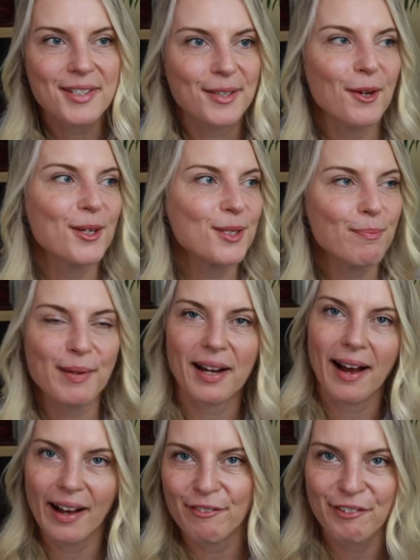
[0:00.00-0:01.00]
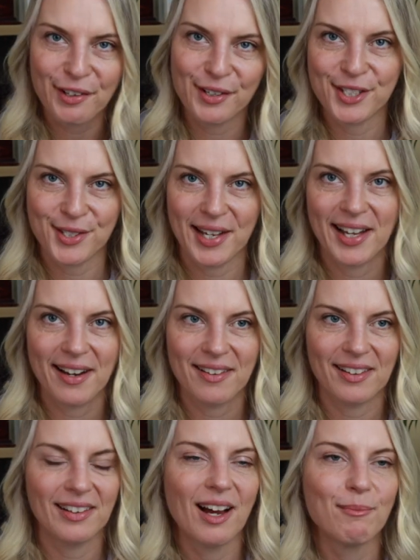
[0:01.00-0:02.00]
So it's a bit hard for her to stay out of
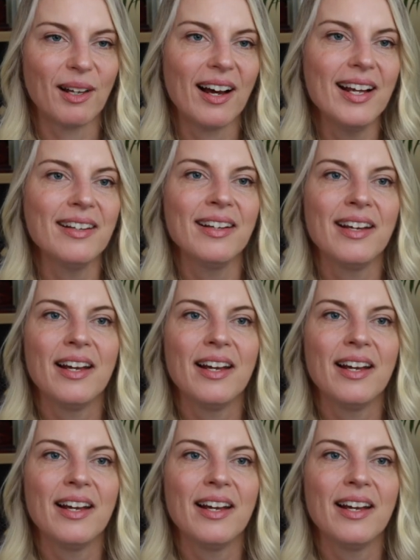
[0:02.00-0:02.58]
the limelight.